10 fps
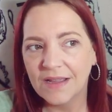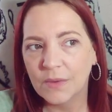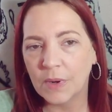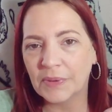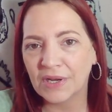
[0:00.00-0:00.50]

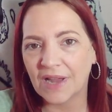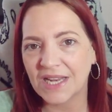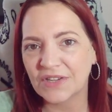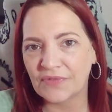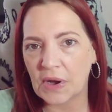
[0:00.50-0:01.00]
we put like
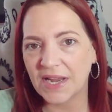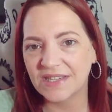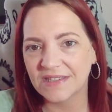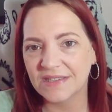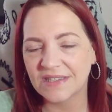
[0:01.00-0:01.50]

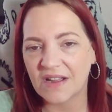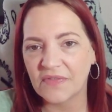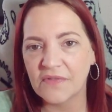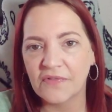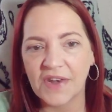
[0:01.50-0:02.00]
dividers and stuff
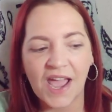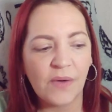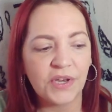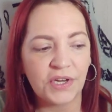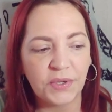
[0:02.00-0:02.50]
in for now
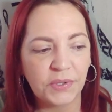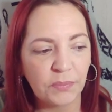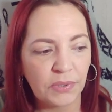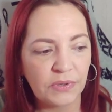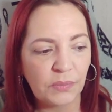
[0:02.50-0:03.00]
and you can
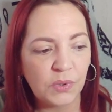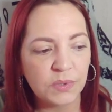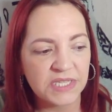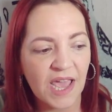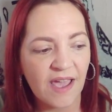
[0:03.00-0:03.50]
put the
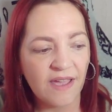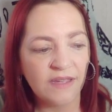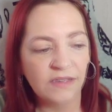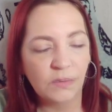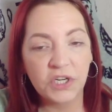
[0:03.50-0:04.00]
walls there,
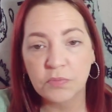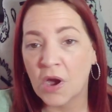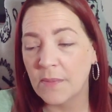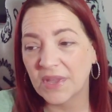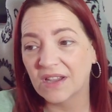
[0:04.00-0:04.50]
which
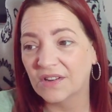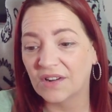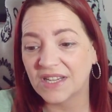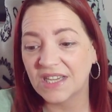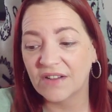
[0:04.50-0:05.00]
might be a good
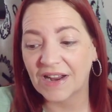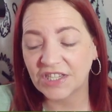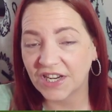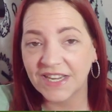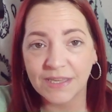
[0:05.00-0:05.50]
idea
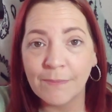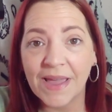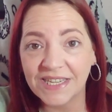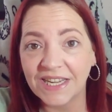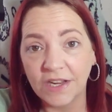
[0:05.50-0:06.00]
actually. It is a
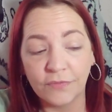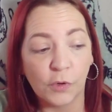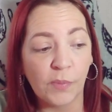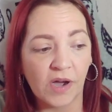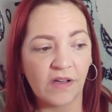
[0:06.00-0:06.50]
medieval
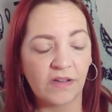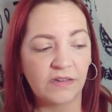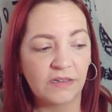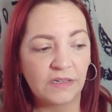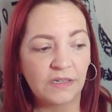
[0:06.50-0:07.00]
bar.
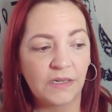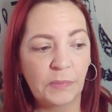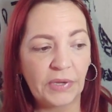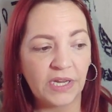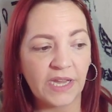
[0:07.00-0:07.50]

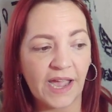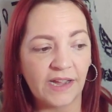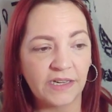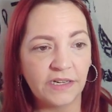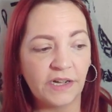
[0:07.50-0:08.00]
But yeah,
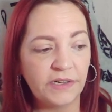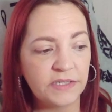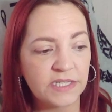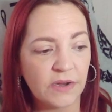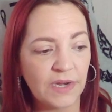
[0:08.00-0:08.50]
you know,
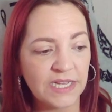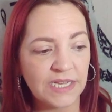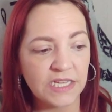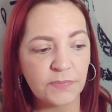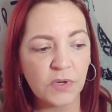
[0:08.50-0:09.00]
so
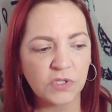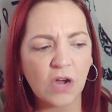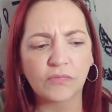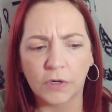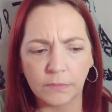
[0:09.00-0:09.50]
let's build our
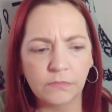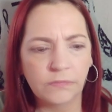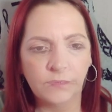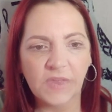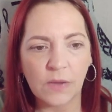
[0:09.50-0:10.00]
room.
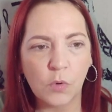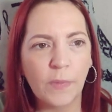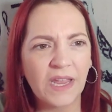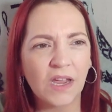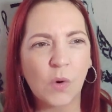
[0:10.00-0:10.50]
We'll
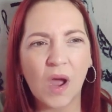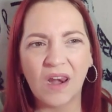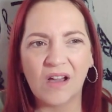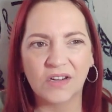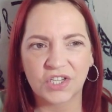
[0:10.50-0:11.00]
make it quite
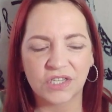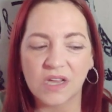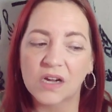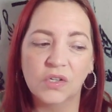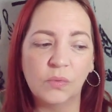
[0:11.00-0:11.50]
large because
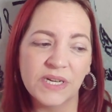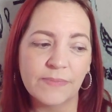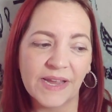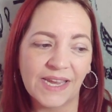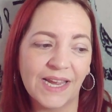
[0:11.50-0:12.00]
I can always
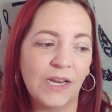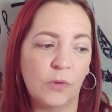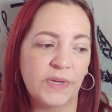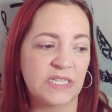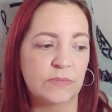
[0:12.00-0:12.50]
make it a little
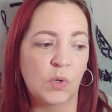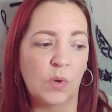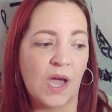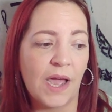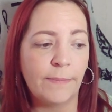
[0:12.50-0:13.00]
bit
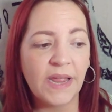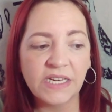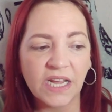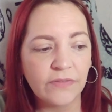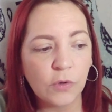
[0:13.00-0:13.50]
smaller. And
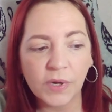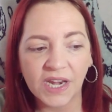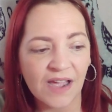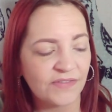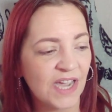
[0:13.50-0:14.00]
medieval, we're
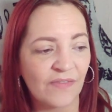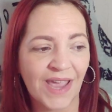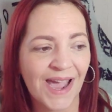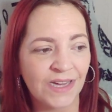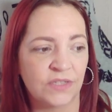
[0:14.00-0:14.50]
going to have
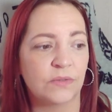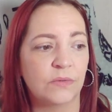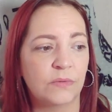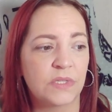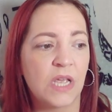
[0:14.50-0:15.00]

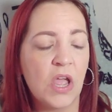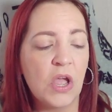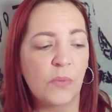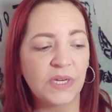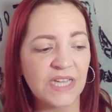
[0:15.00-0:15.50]
candles.
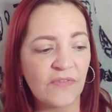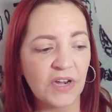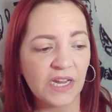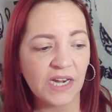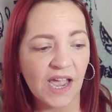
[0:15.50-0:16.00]
We're
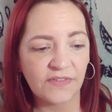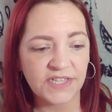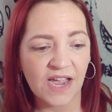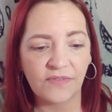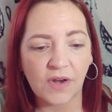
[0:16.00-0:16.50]
definitely going to
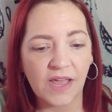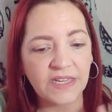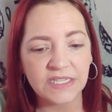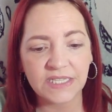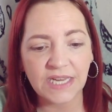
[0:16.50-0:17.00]
have like
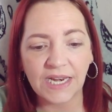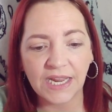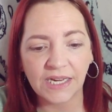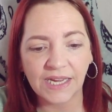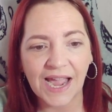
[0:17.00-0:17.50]
these
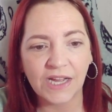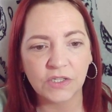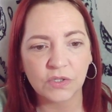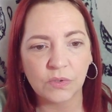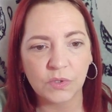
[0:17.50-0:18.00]
ceiling
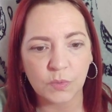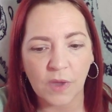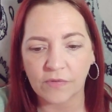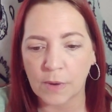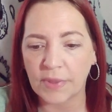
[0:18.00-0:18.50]
candles,
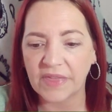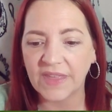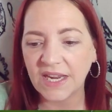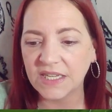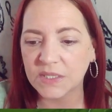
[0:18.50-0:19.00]
whether it be
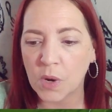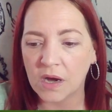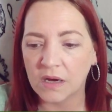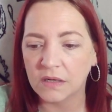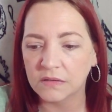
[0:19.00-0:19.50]
these
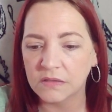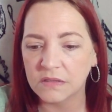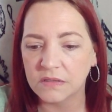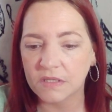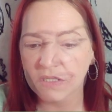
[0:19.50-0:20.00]

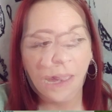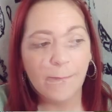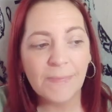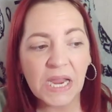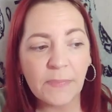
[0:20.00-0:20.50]
ones.
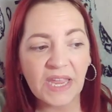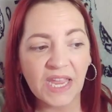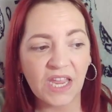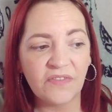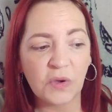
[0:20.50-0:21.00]
Maybe
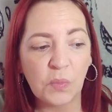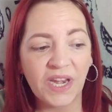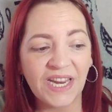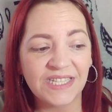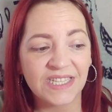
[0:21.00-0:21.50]
even we
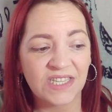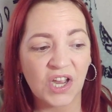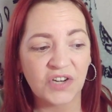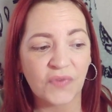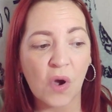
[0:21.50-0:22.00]
need to
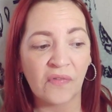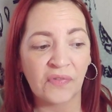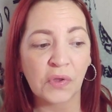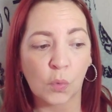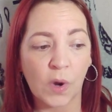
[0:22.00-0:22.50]
search for off
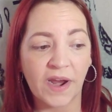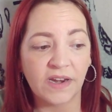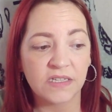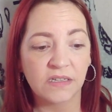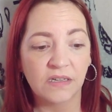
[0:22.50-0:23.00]
the
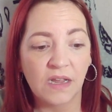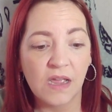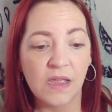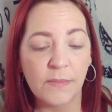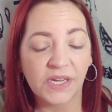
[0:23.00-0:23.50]
grid
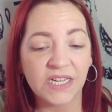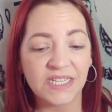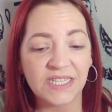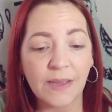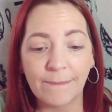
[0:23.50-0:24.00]

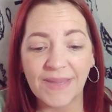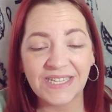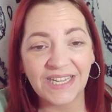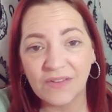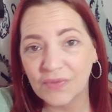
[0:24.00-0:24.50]
because
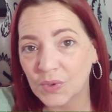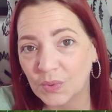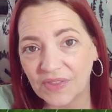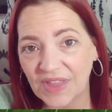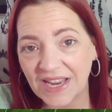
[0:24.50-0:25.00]
medieval,
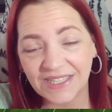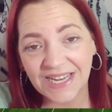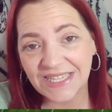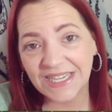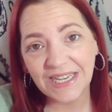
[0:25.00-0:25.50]
they
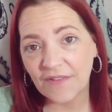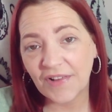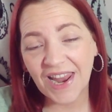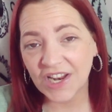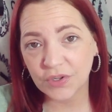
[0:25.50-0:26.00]
didn't have
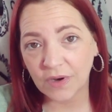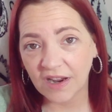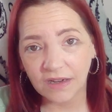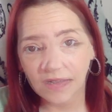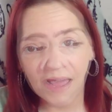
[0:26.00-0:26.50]

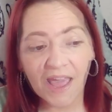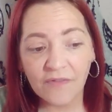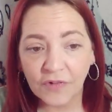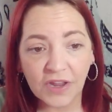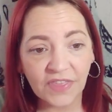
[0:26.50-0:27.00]
electric.
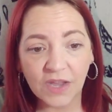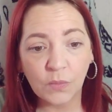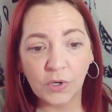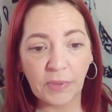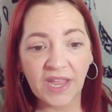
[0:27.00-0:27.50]
Everything
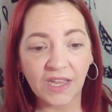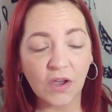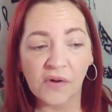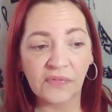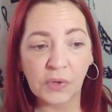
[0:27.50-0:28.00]
would be
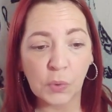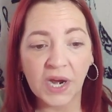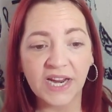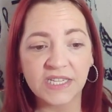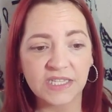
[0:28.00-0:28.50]
off the
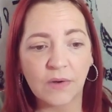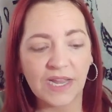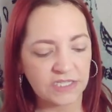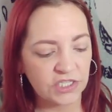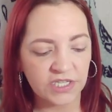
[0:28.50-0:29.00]
grid. So
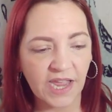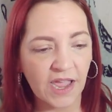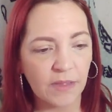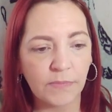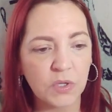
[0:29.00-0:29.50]
let's just
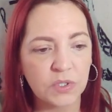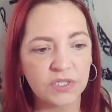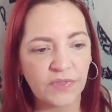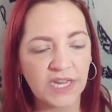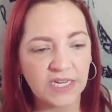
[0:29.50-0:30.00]
get most
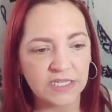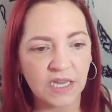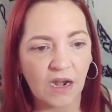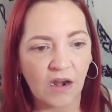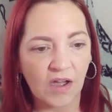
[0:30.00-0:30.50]
of these
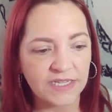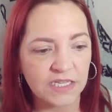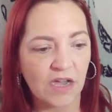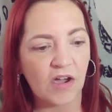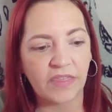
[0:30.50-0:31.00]
lights
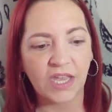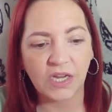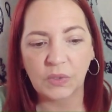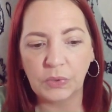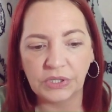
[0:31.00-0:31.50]
that I
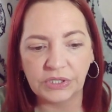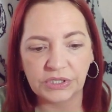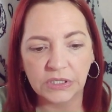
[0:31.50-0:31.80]
think would,